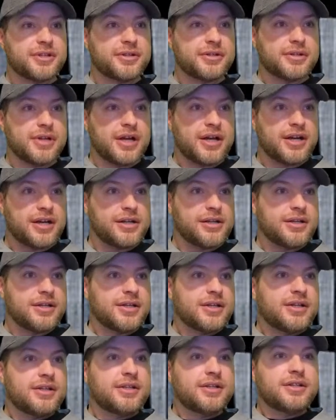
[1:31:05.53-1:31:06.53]

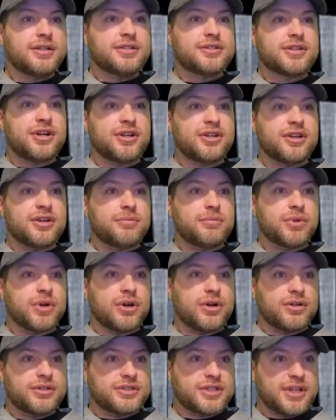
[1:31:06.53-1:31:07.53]
It's all love,
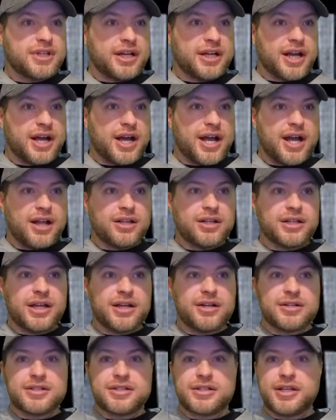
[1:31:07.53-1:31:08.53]
bro. He said I got
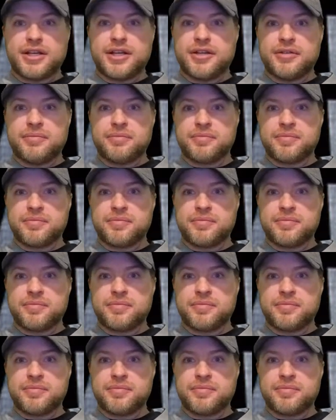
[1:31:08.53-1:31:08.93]
alligator skin.